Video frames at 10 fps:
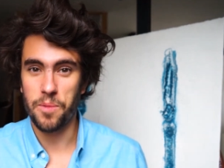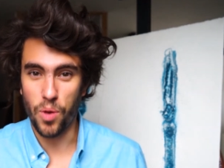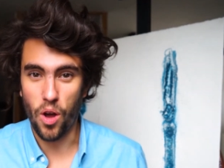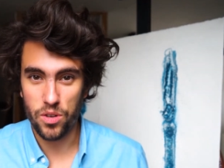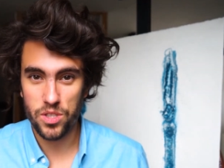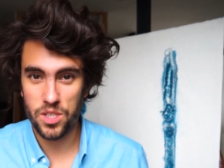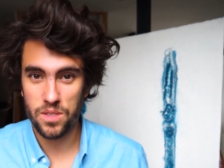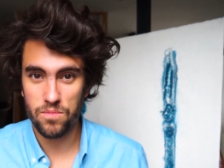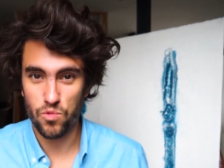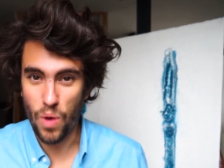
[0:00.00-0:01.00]
blogs,
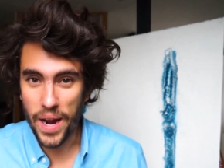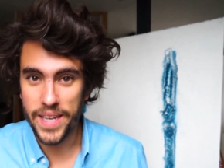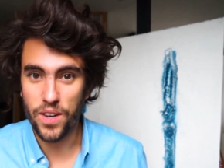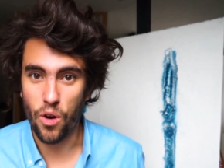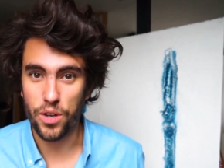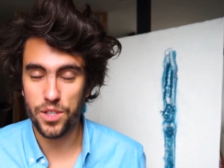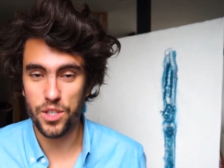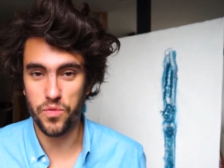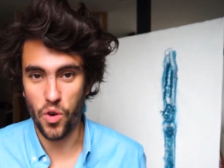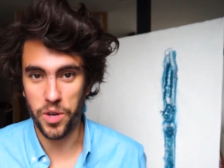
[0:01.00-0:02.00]
writing articles
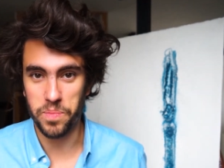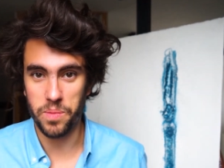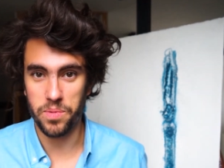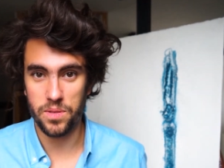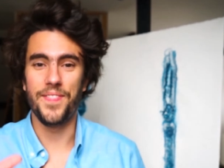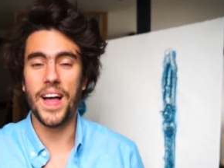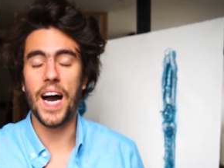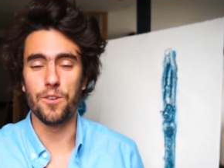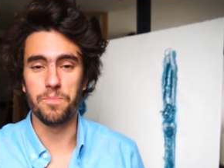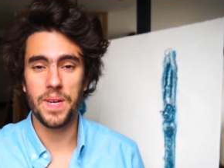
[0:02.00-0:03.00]
for other people.
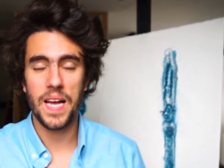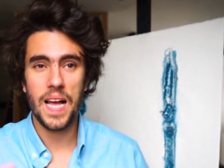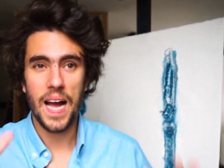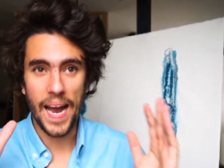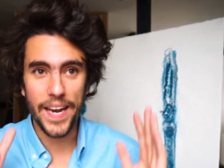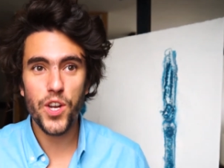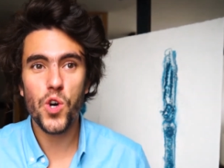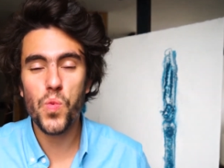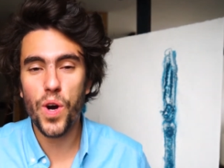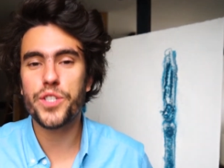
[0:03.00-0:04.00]
Now, I know
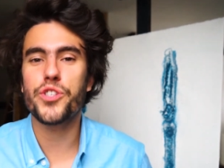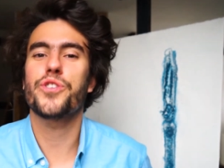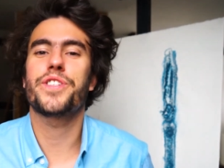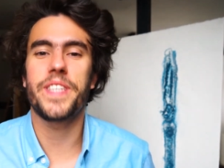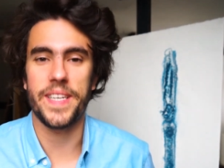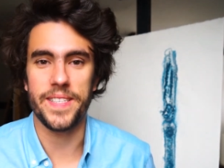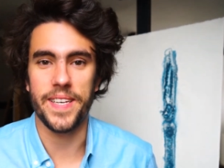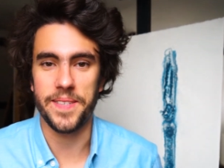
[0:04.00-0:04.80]
what you're thinking.